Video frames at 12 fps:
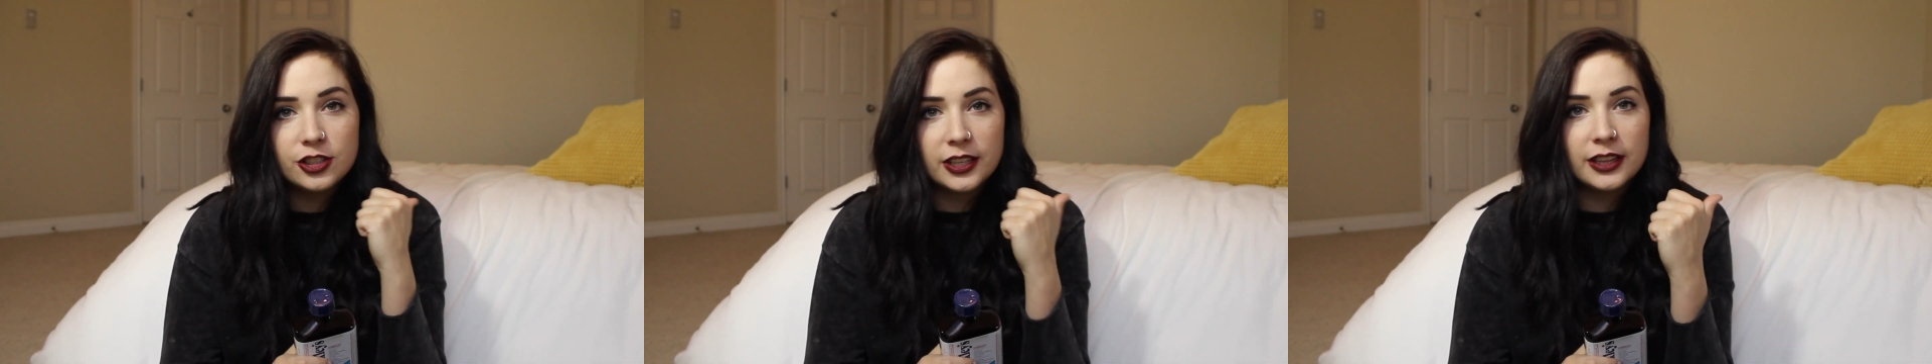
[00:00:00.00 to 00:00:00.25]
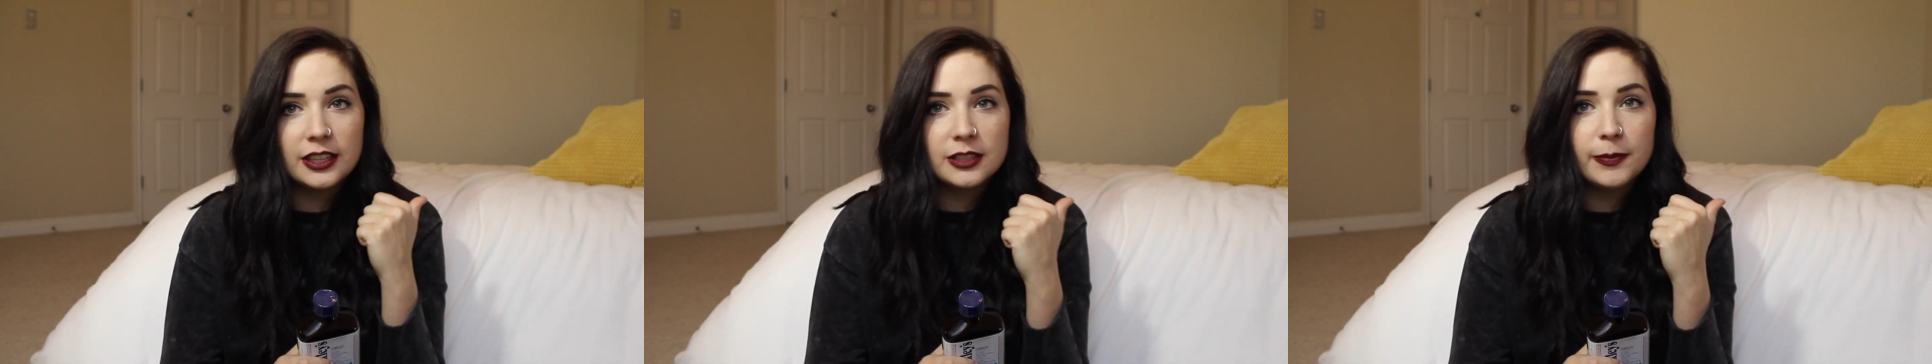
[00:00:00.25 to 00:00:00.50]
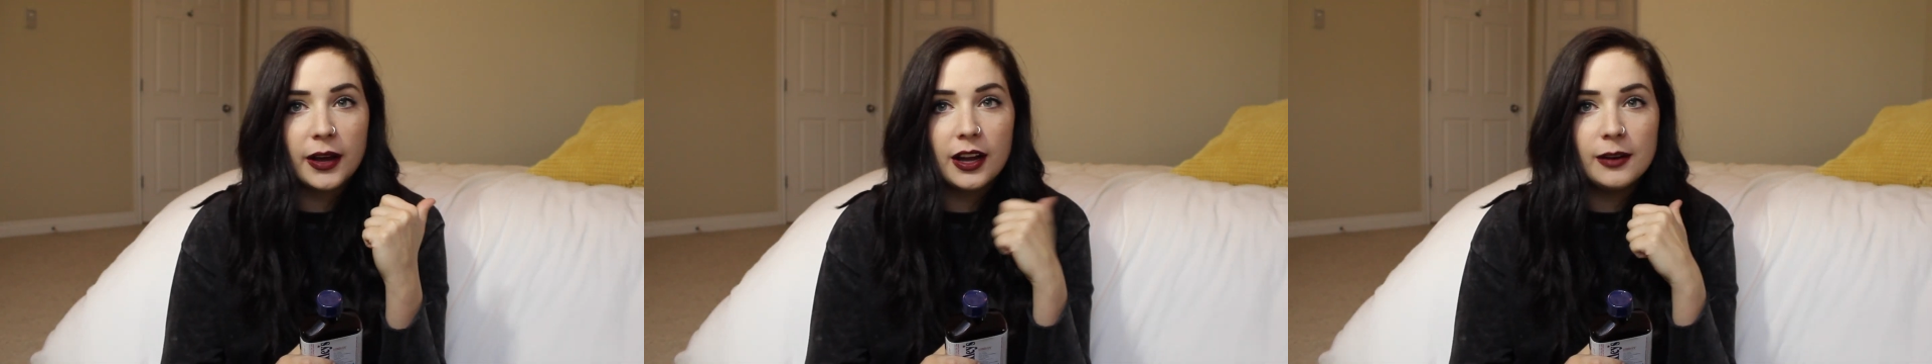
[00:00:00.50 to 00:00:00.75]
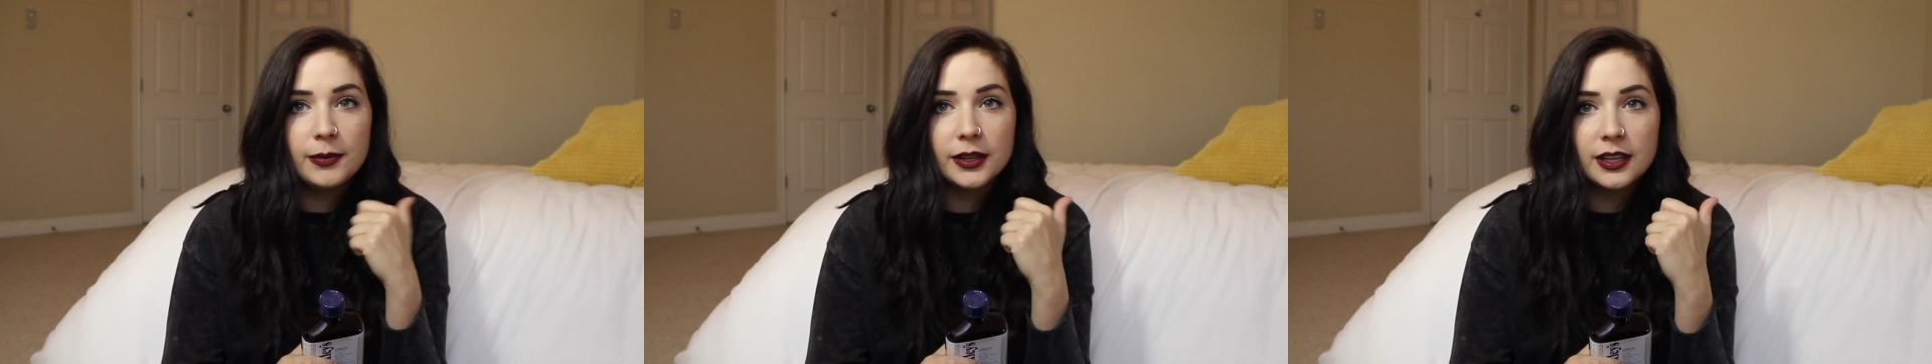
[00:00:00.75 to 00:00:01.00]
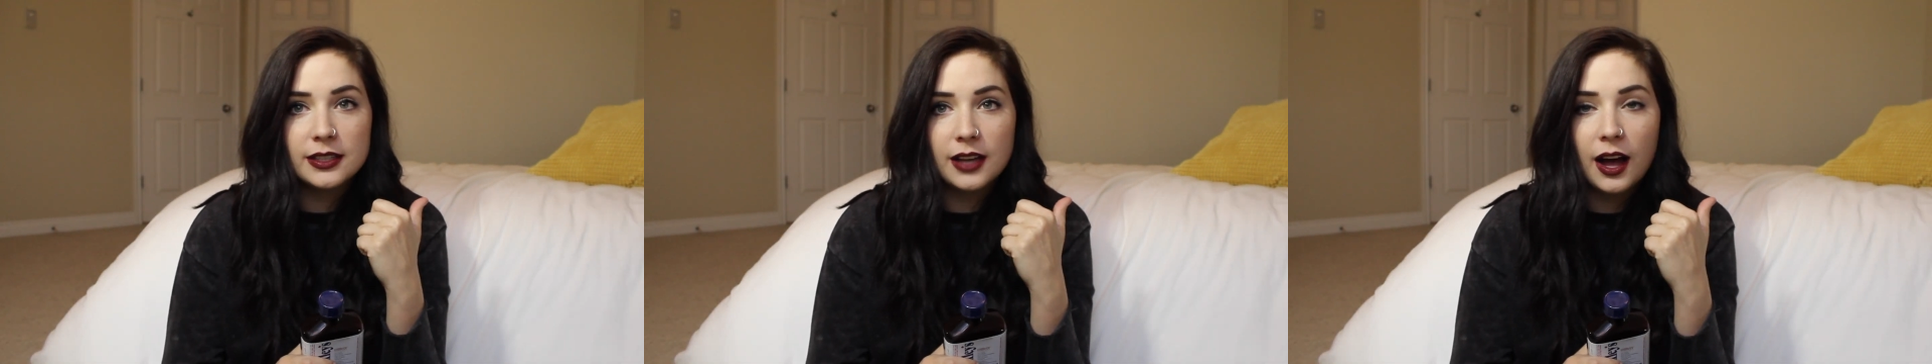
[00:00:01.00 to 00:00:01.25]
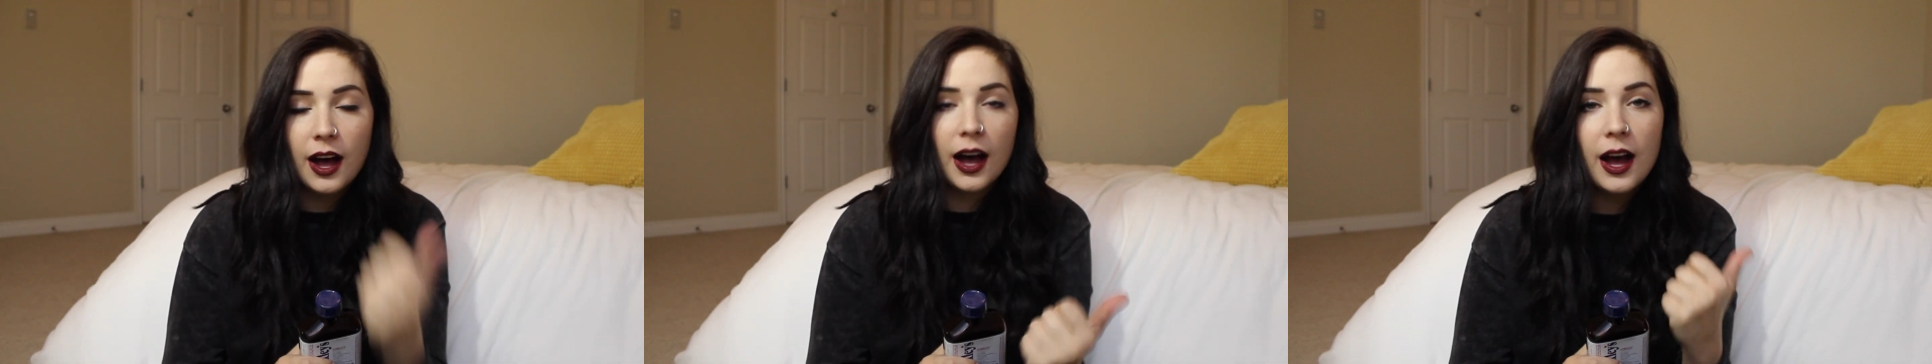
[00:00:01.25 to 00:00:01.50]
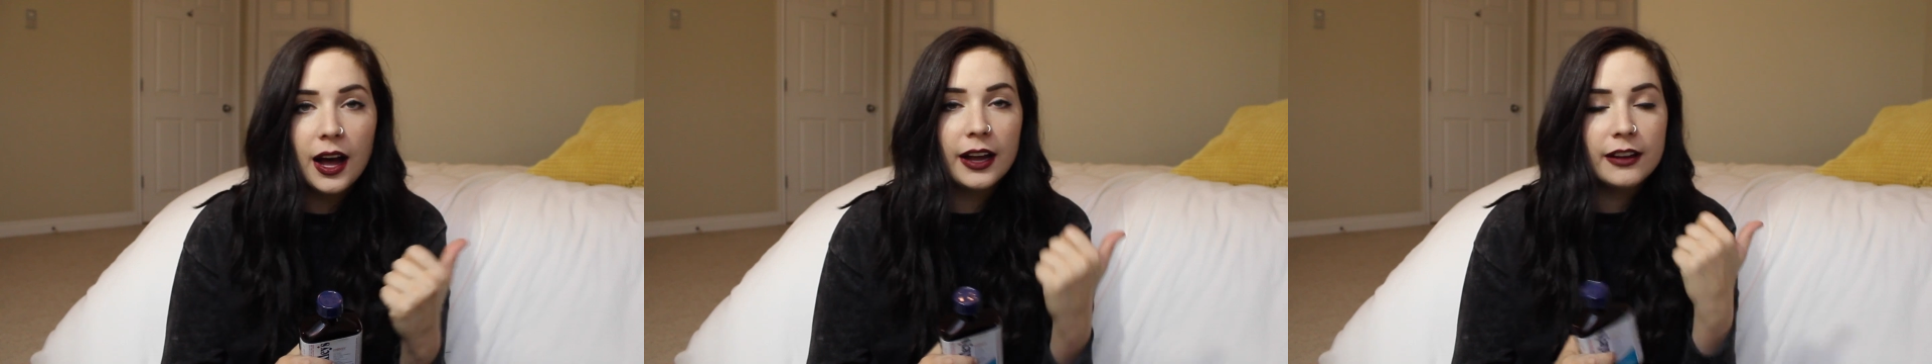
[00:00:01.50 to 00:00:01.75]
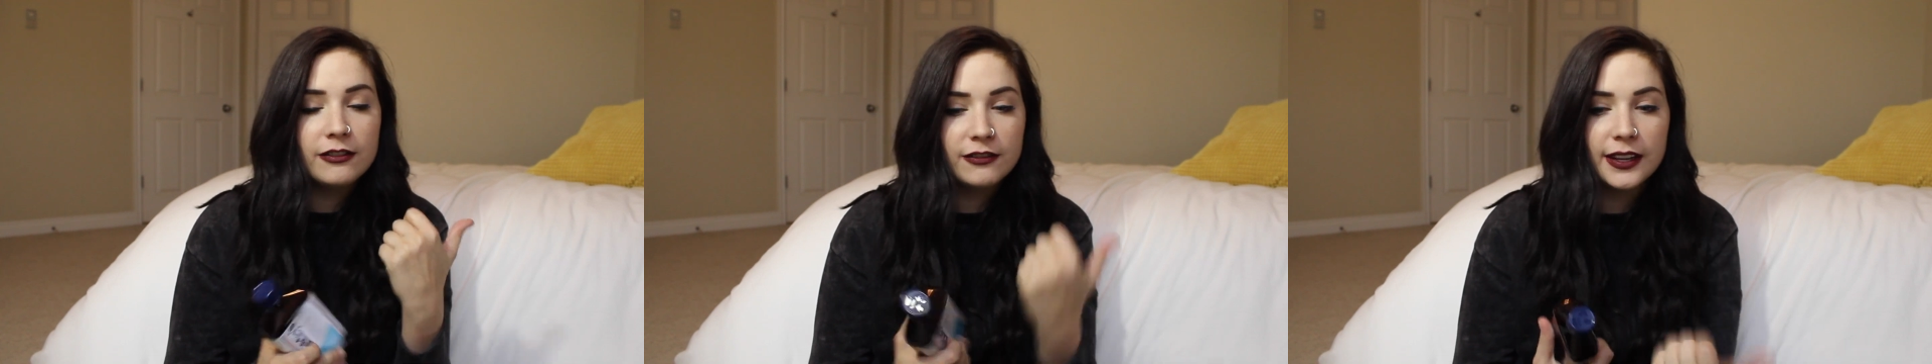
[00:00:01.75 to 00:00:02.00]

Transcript: in this bed because I